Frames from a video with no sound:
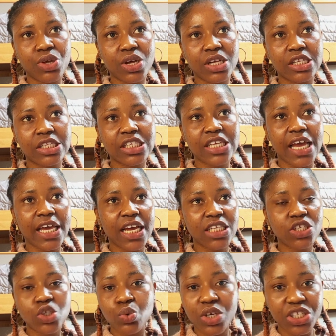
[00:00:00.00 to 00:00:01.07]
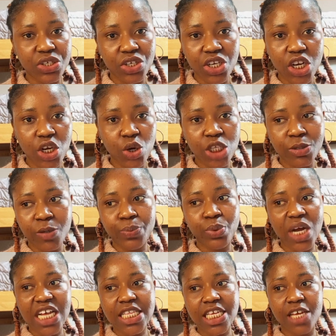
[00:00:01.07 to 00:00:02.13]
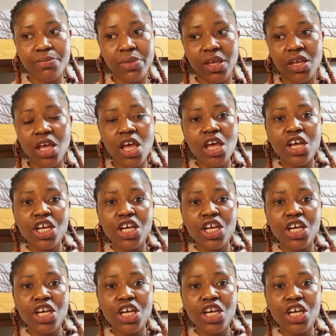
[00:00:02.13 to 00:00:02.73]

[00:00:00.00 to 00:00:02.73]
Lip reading: Because I get this question a lot, people asking me,